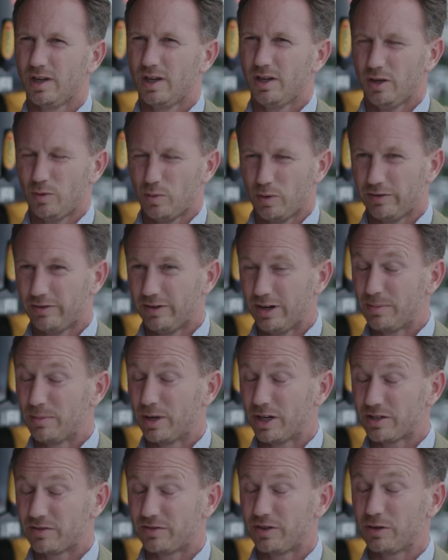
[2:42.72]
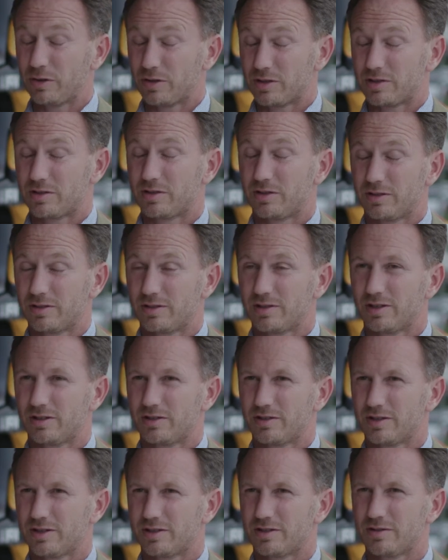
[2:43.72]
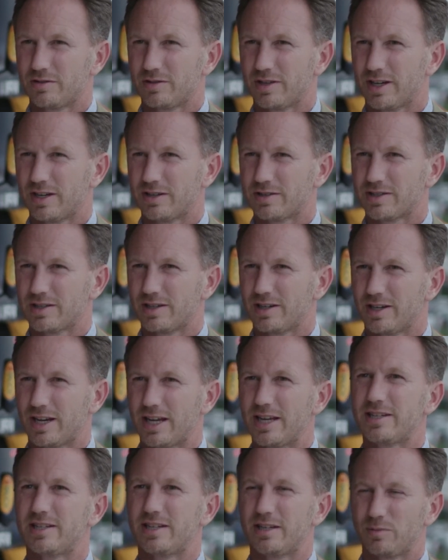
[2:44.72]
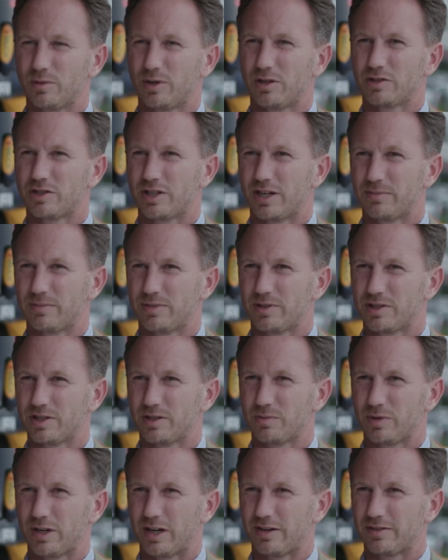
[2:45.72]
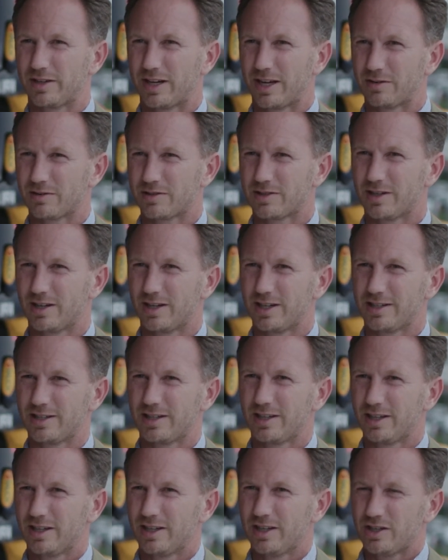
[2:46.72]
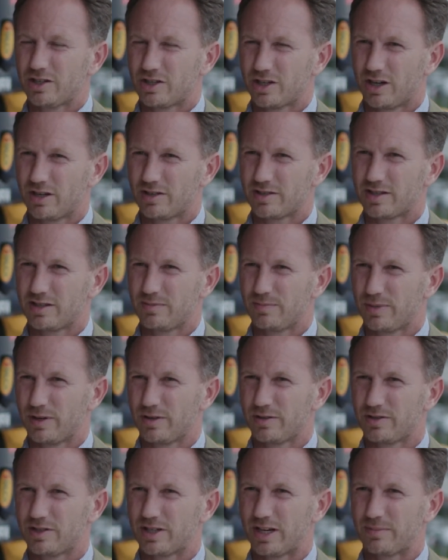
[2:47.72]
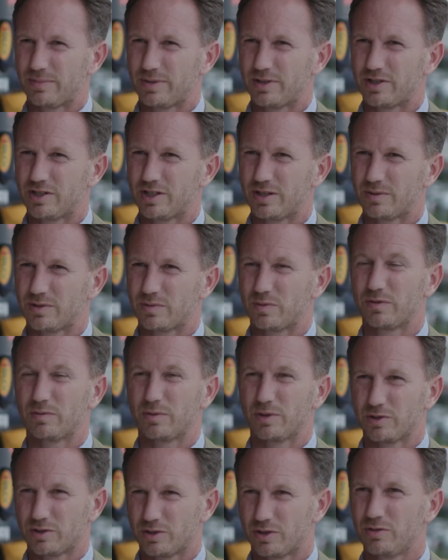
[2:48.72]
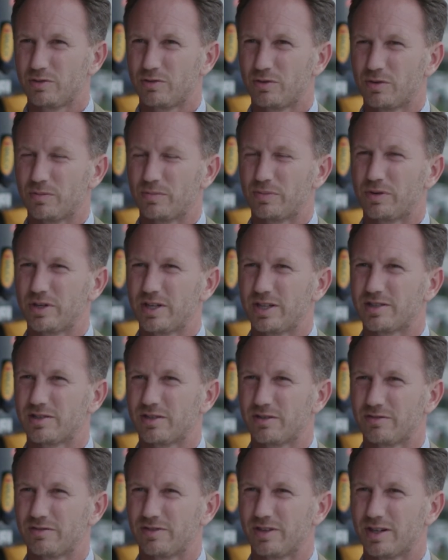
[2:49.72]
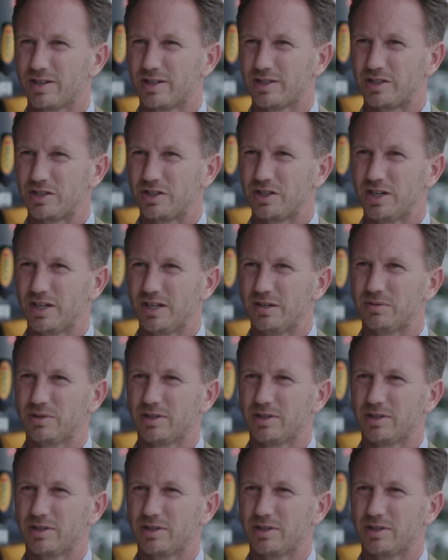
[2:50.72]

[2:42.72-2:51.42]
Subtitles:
No, we're very much focused on the 2018 World Championship. We have an outside chance in both championships. We've won 2 Grand Prix so far this year.